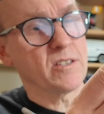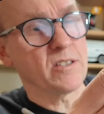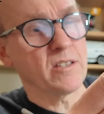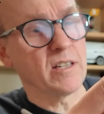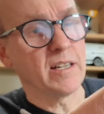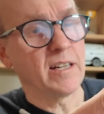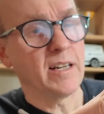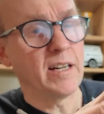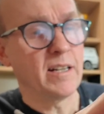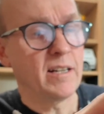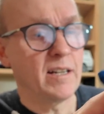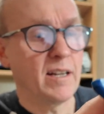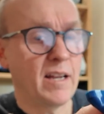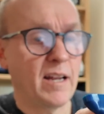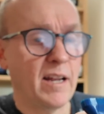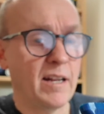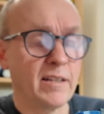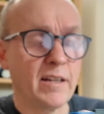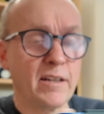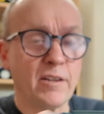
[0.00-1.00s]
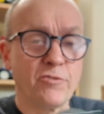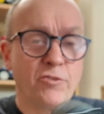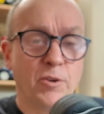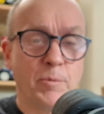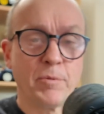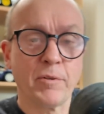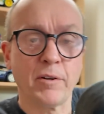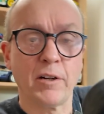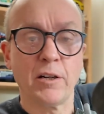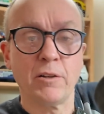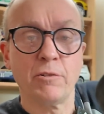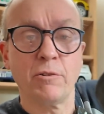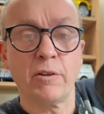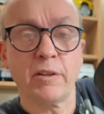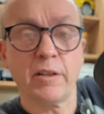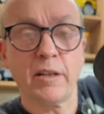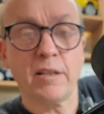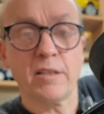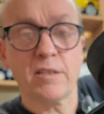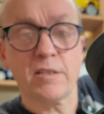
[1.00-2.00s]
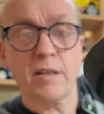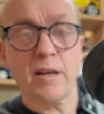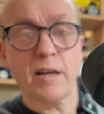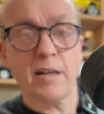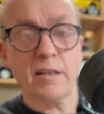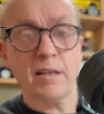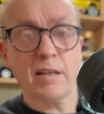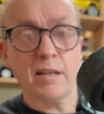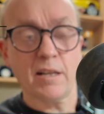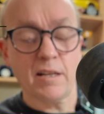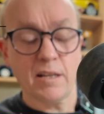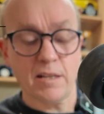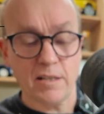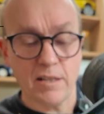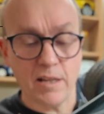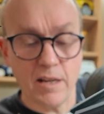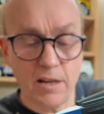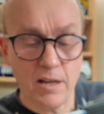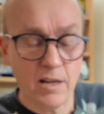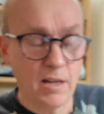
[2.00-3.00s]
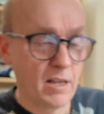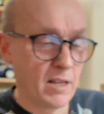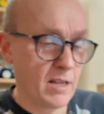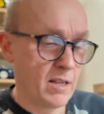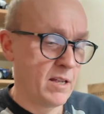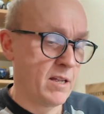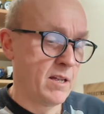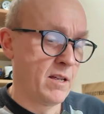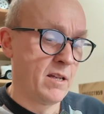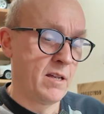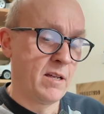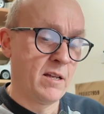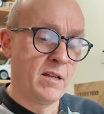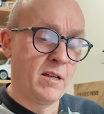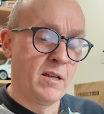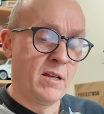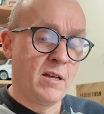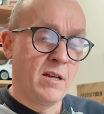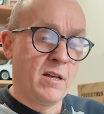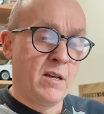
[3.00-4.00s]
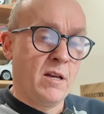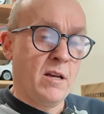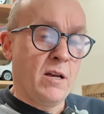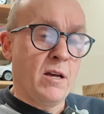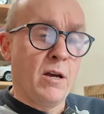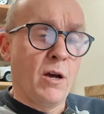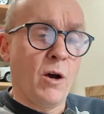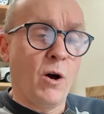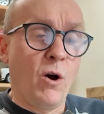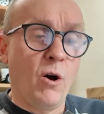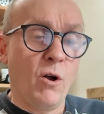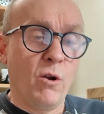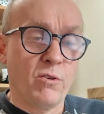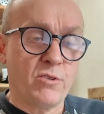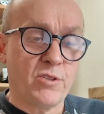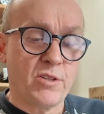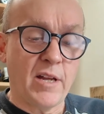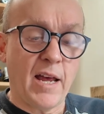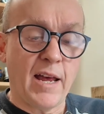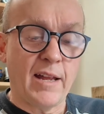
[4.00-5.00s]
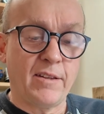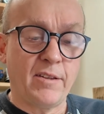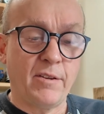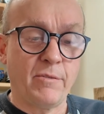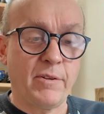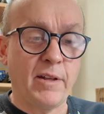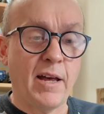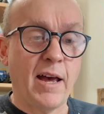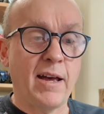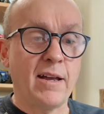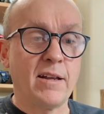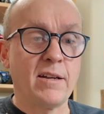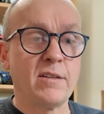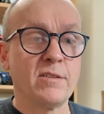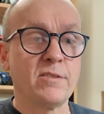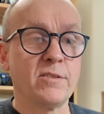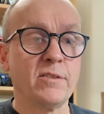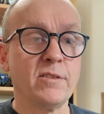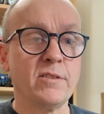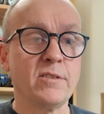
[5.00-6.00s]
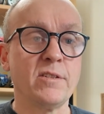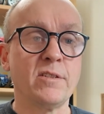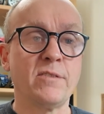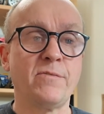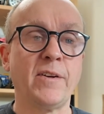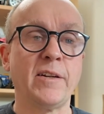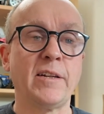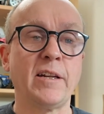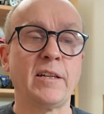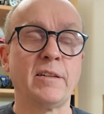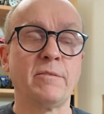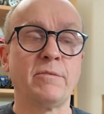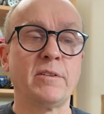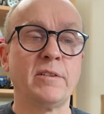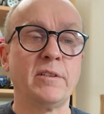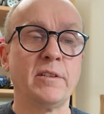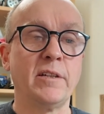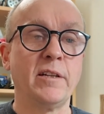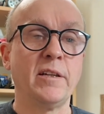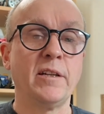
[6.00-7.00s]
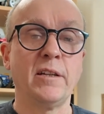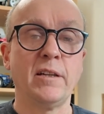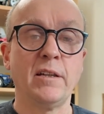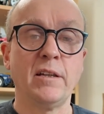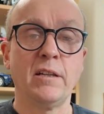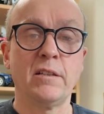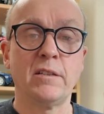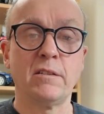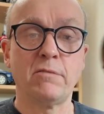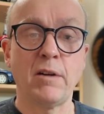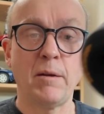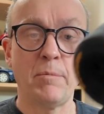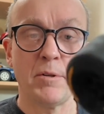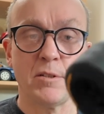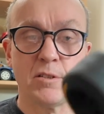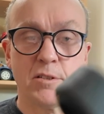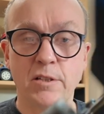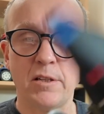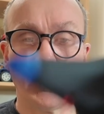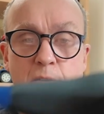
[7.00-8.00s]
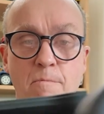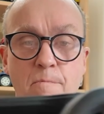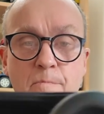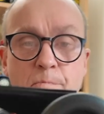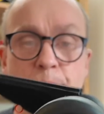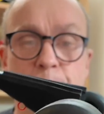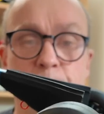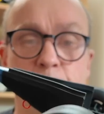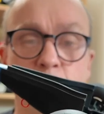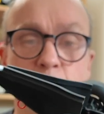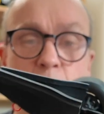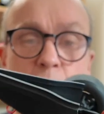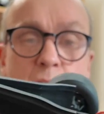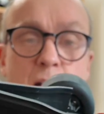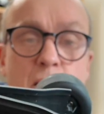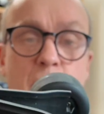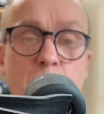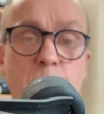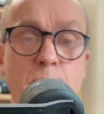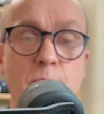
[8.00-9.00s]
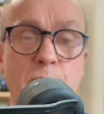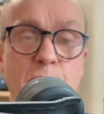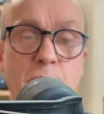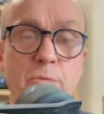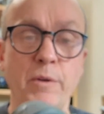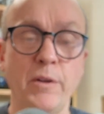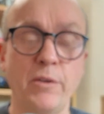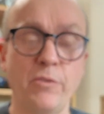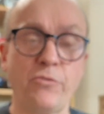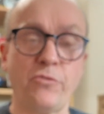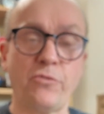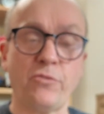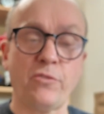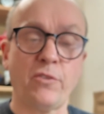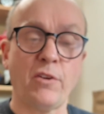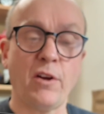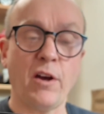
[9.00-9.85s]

slid in, and then a drop of glue on the inside, and then all set with that. So this is fitted with the rubbers. The wheels,